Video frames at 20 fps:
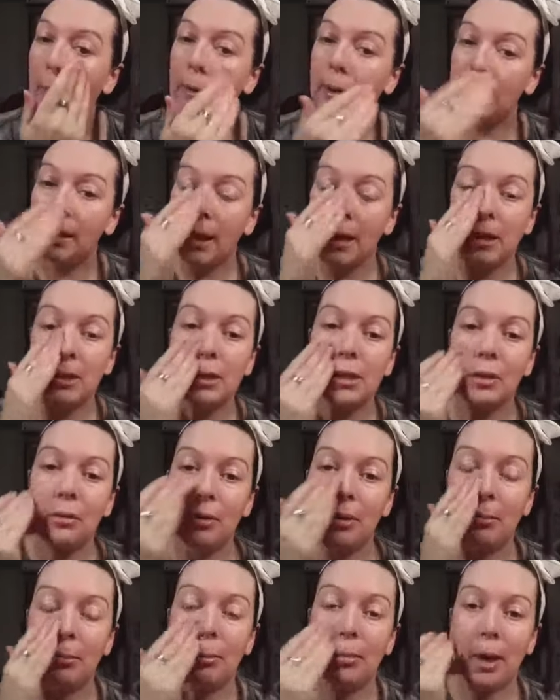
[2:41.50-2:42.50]
The kids are
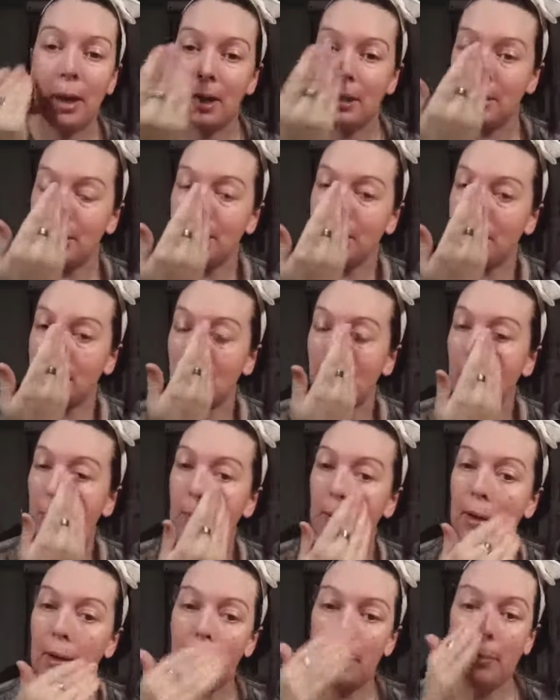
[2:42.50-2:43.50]
in bed,
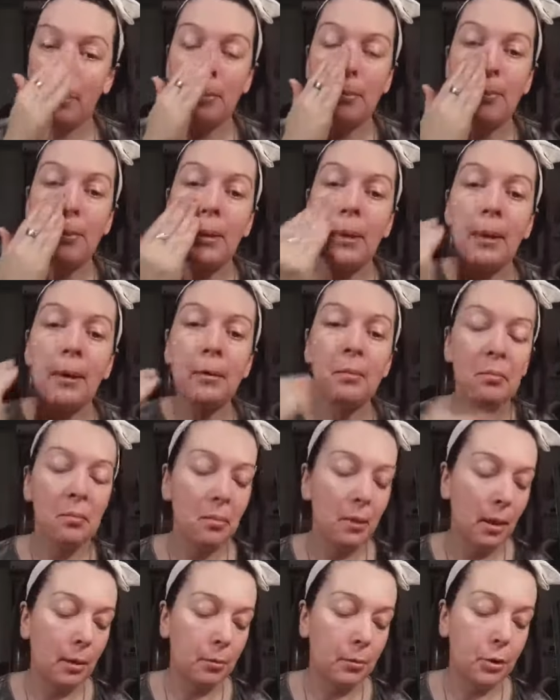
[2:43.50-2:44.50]
so
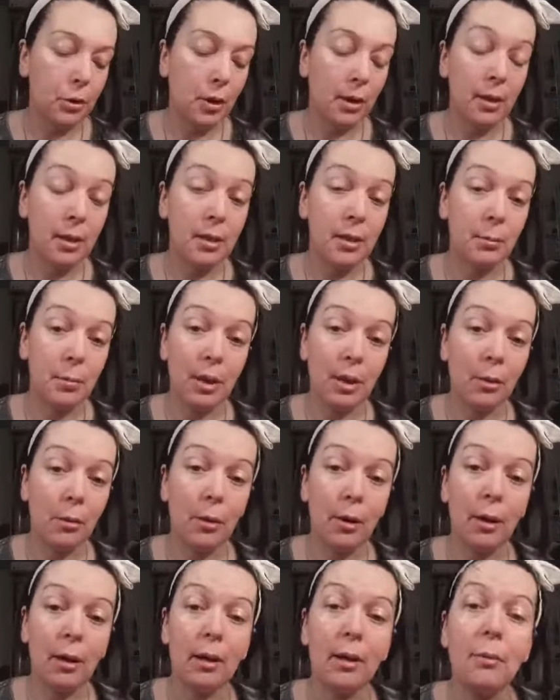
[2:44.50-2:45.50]
I'm trying to be
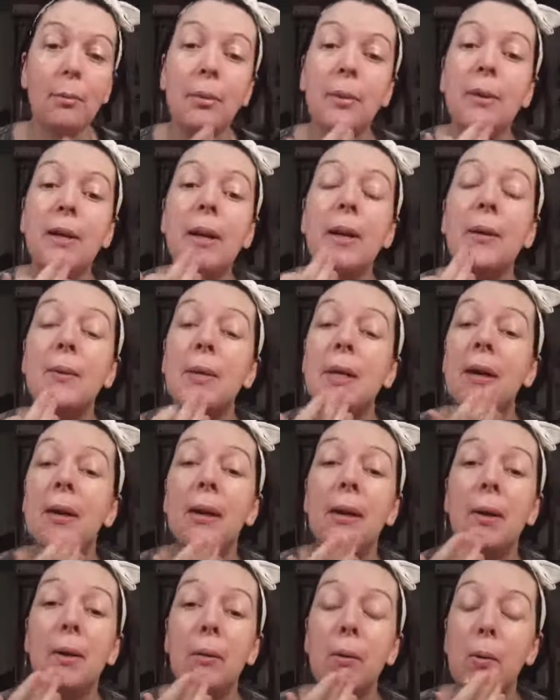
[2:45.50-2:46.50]
quiet, but no
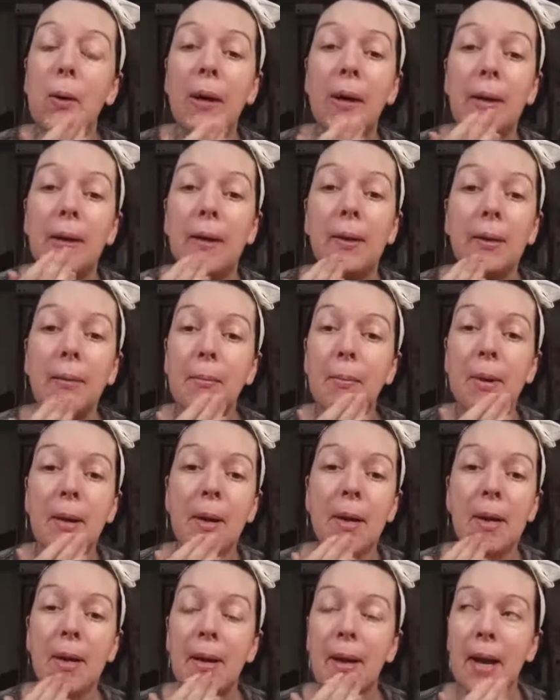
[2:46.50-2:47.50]
doubt I'll wake them.
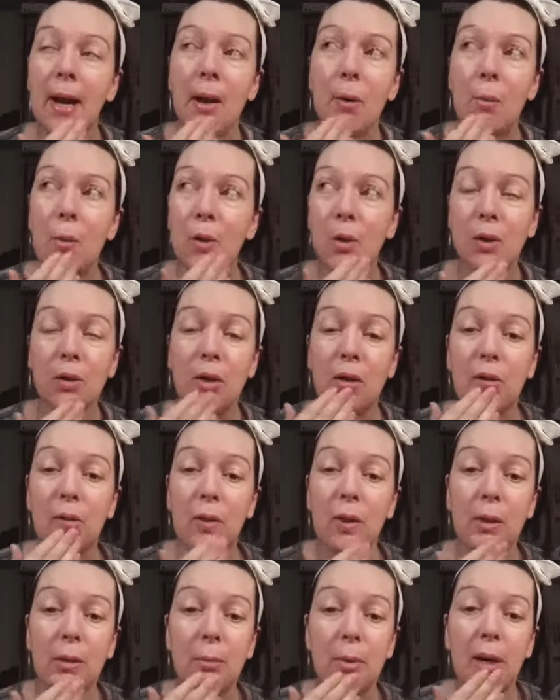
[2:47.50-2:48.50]
I was going to
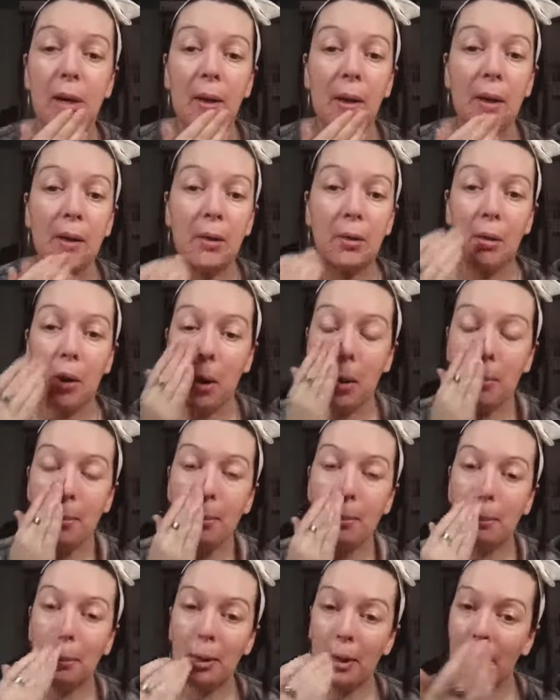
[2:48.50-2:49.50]
film earlier
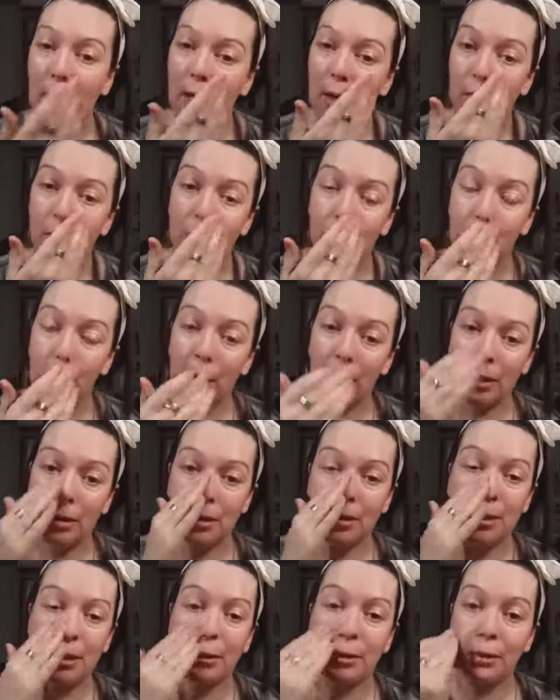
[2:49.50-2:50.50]
on, but I have to wait
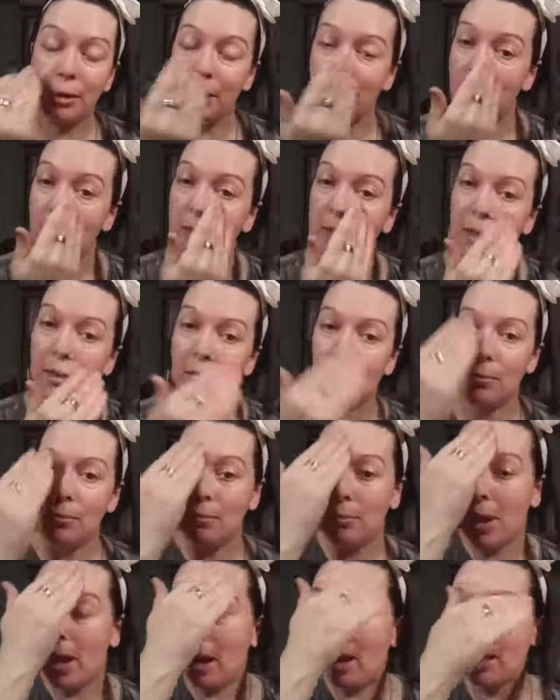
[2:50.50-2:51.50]
until the kids are
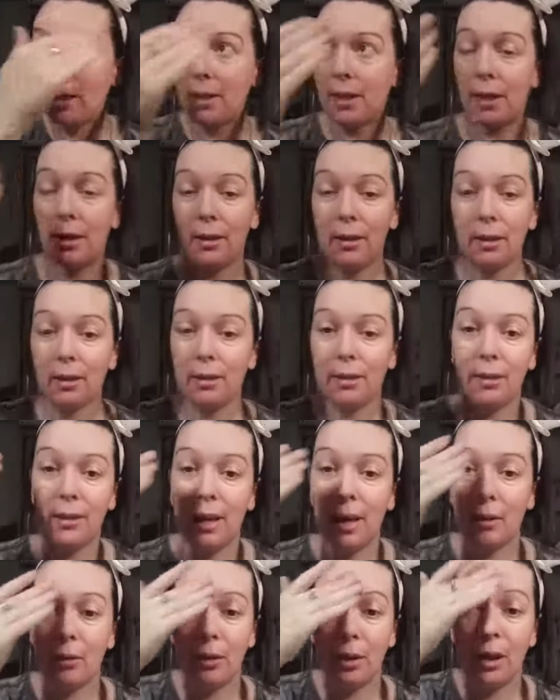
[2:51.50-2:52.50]
in bed, and
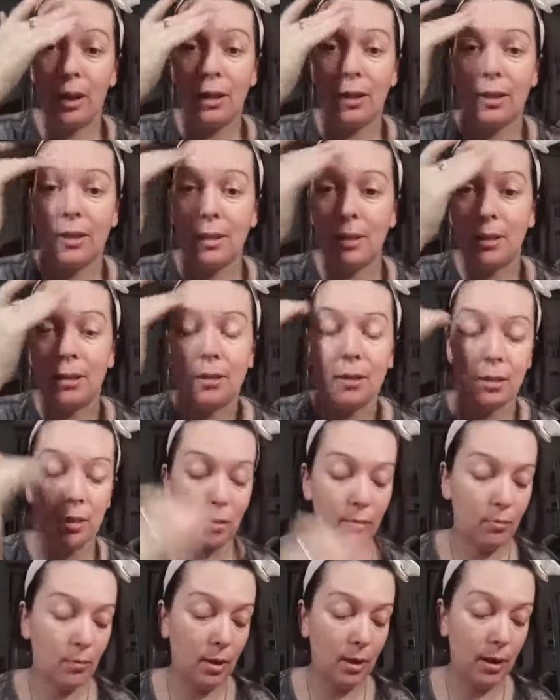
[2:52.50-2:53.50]
now the lighting's
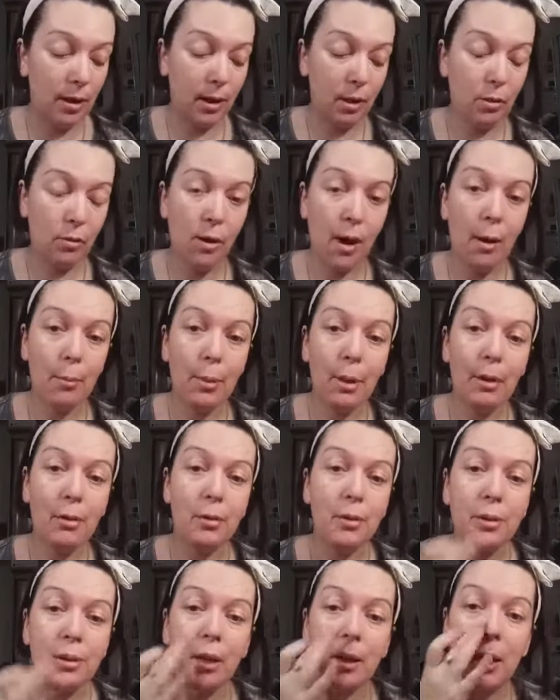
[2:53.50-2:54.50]
gone really crap
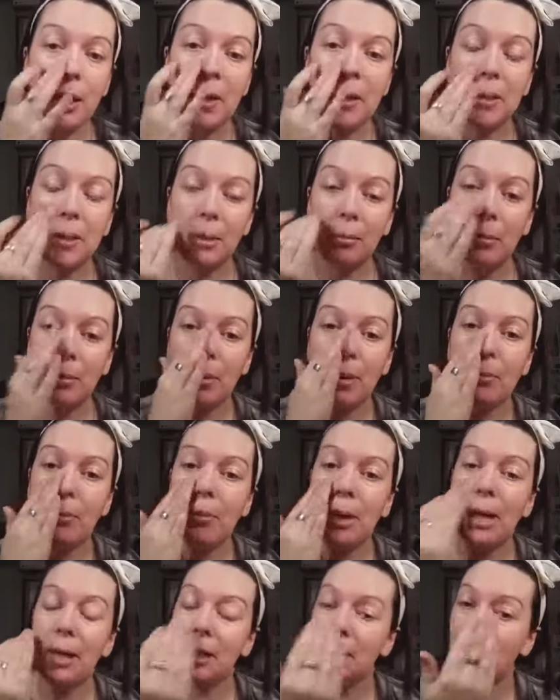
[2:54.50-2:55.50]
outside, so I'm a bit
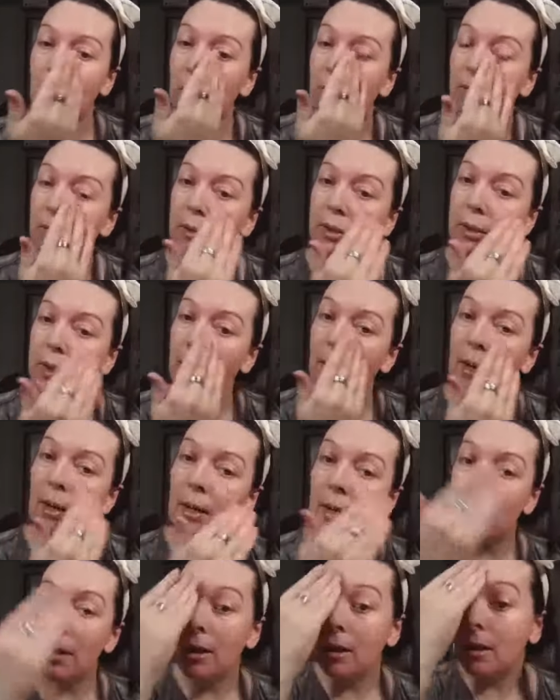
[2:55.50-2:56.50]
peed off with that,
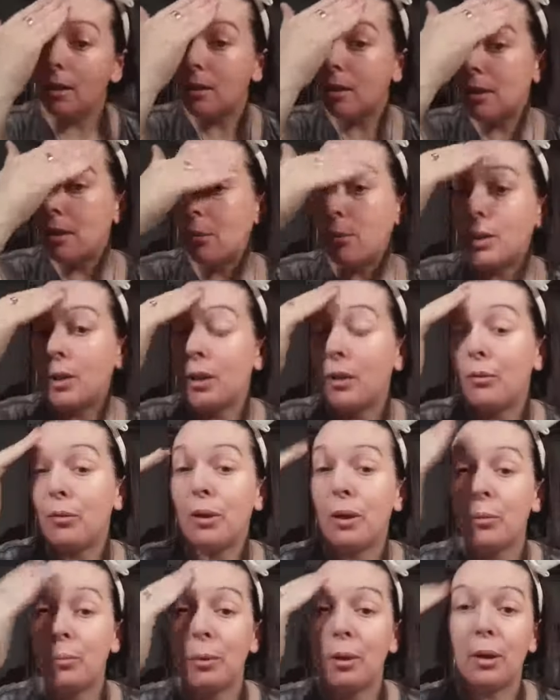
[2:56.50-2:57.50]
because it was
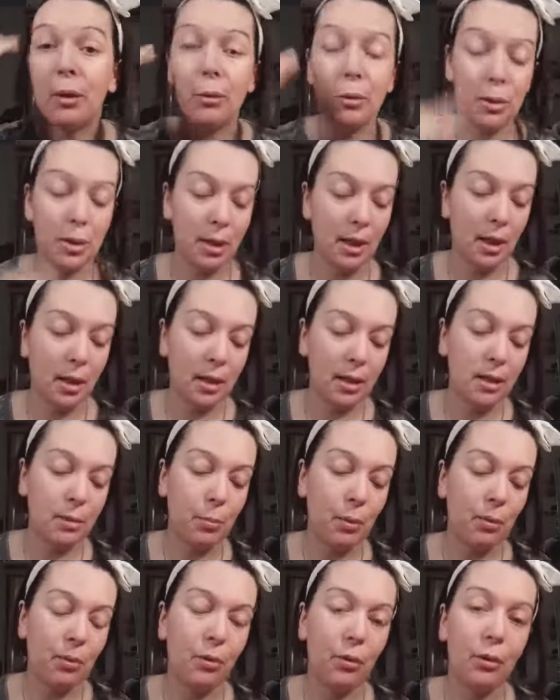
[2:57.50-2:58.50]
lovely blue skies
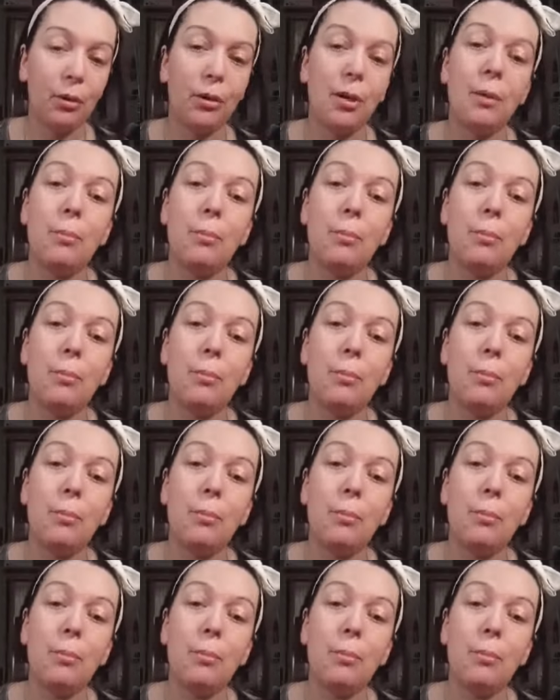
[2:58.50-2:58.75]
before.